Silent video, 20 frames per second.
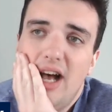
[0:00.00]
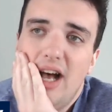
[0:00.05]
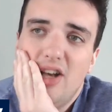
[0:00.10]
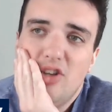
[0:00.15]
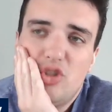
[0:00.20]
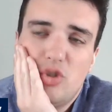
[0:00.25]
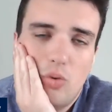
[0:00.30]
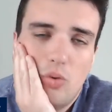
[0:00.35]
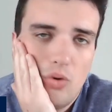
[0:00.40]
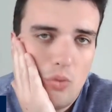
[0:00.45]

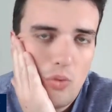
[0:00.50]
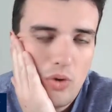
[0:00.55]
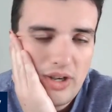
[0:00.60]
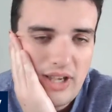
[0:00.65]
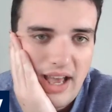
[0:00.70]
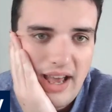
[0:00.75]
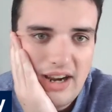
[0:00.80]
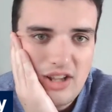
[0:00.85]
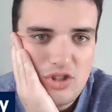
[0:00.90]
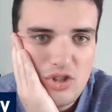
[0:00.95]
So we'll
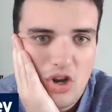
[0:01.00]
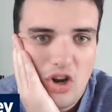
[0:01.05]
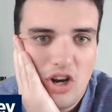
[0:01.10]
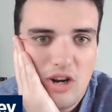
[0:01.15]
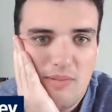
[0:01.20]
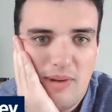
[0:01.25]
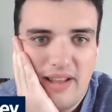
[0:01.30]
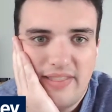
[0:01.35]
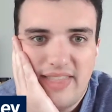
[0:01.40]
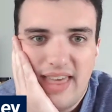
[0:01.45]
kind of talk
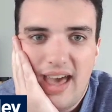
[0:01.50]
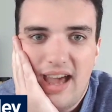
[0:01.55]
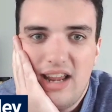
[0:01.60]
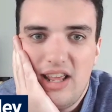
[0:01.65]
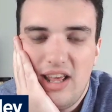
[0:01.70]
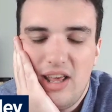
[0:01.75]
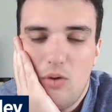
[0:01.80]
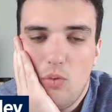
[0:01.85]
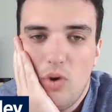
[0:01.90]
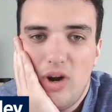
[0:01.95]
about that
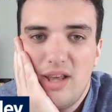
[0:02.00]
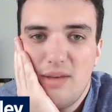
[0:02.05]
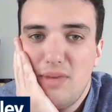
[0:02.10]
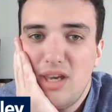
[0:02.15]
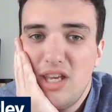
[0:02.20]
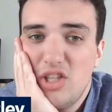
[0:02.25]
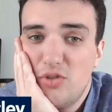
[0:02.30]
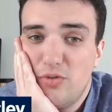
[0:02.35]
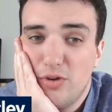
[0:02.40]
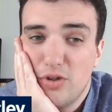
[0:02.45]
and what it
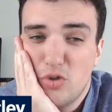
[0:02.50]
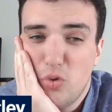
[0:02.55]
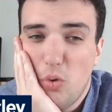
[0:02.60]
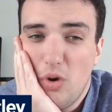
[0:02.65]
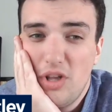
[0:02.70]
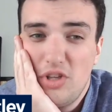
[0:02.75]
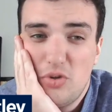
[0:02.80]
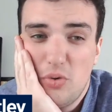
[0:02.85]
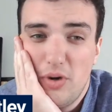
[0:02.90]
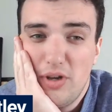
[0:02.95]
means for
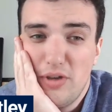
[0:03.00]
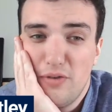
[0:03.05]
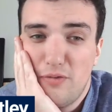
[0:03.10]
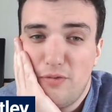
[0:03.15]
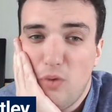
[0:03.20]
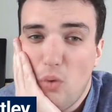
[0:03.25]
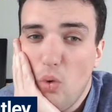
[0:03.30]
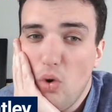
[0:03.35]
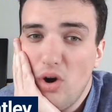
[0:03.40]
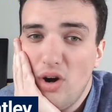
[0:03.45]

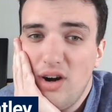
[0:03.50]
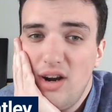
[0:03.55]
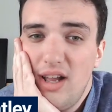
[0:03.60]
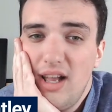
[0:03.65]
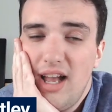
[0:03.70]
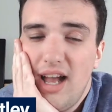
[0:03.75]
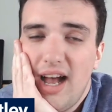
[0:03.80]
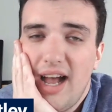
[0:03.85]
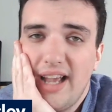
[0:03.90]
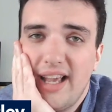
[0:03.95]
2024,
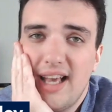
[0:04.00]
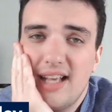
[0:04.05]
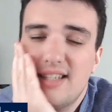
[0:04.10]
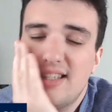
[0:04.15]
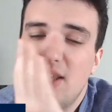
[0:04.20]
I guess.